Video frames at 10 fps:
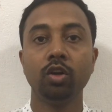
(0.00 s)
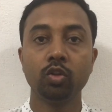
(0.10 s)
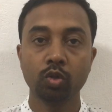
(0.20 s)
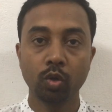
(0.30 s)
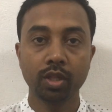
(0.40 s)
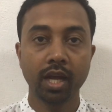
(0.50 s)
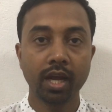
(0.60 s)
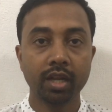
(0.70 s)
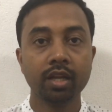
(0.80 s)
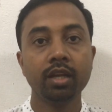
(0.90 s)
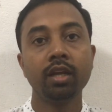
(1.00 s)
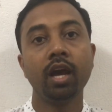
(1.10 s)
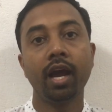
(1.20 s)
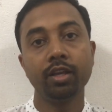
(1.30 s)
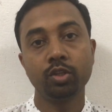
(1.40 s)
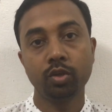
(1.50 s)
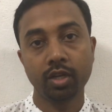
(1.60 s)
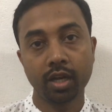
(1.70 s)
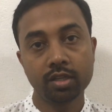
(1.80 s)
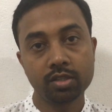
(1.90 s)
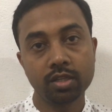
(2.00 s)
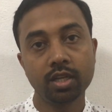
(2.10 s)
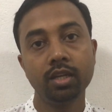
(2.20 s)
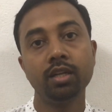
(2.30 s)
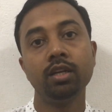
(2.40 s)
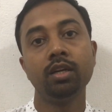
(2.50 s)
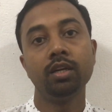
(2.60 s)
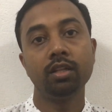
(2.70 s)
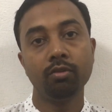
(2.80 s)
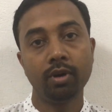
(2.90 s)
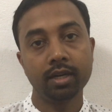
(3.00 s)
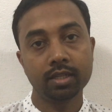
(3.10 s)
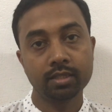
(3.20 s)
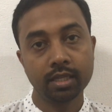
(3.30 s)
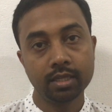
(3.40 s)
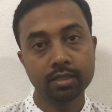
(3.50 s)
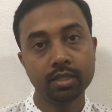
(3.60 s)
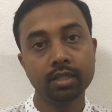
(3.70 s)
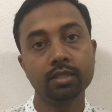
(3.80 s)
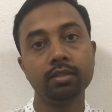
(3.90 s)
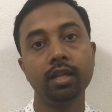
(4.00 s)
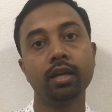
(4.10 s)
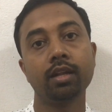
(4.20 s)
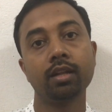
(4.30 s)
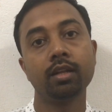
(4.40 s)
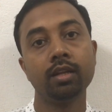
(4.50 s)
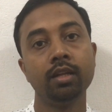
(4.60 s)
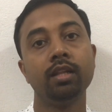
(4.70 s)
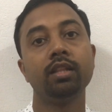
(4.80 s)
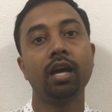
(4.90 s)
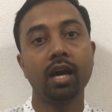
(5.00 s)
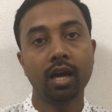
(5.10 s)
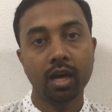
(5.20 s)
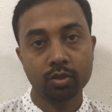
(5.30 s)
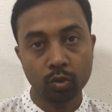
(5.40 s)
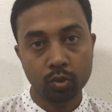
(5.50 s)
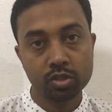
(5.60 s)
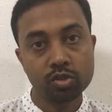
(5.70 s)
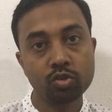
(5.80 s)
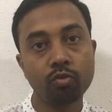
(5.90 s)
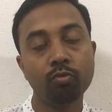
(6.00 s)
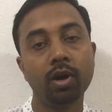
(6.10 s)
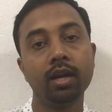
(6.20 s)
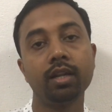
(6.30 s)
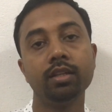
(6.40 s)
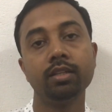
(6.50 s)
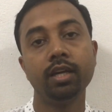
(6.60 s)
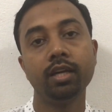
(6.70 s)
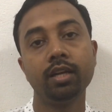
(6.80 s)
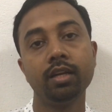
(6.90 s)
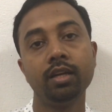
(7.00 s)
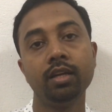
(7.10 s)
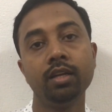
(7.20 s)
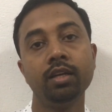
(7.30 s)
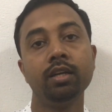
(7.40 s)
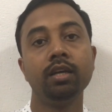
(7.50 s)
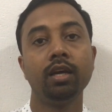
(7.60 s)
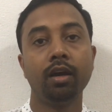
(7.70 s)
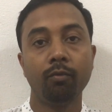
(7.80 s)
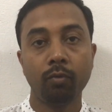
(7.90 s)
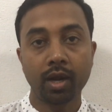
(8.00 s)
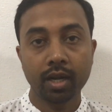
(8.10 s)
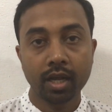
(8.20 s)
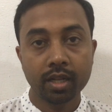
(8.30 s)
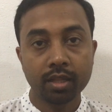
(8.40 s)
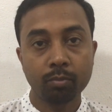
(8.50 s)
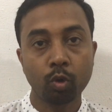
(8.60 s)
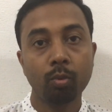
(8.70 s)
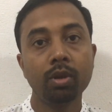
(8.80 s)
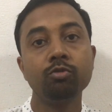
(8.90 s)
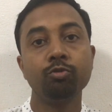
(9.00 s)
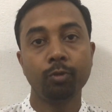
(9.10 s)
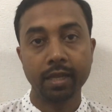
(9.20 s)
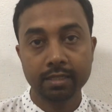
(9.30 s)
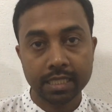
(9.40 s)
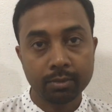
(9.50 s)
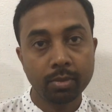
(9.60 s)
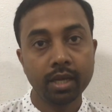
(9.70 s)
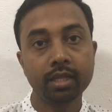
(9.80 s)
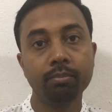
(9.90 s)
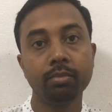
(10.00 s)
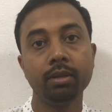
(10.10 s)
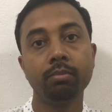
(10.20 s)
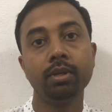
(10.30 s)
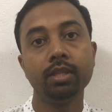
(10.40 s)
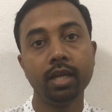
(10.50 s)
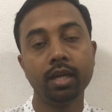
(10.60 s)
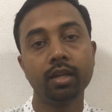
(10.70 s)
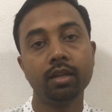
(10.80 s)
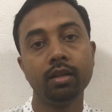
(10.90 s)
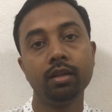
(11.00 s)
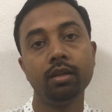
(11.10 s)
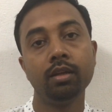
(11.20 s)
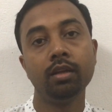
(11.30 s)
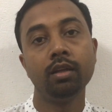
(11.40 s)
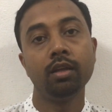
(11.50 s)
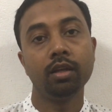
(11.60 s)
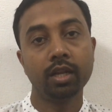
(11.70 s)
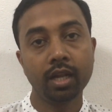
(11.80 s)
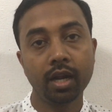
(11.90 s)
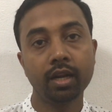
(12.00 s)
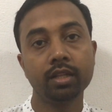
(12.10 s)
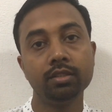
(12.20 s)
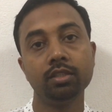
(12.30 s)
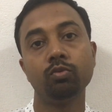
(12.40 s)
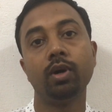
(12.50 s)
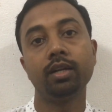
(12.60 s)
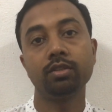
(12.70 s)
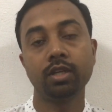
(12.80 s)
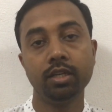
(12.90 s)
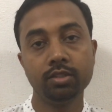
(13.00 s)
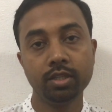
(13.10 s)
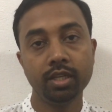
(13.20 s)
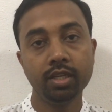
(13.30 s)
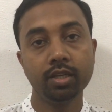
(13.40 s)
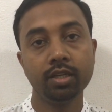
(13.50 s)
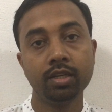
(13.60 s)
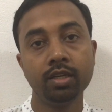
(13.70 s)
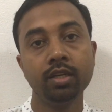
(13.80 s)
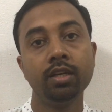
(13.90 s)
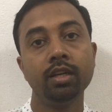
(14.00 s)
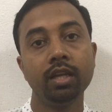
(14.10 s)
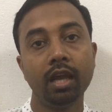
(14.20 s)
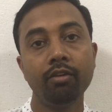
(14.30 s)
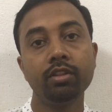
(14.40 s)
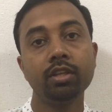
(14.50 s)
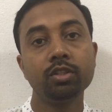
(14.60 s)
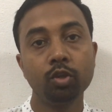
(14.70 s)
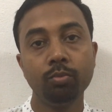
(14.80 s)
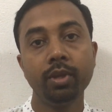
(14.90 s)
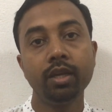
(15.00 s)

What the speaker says: so that I should consider the water scarcity is there, the sources of water there, what are the problems facing by the people there regarding this water scarcity. Everything should be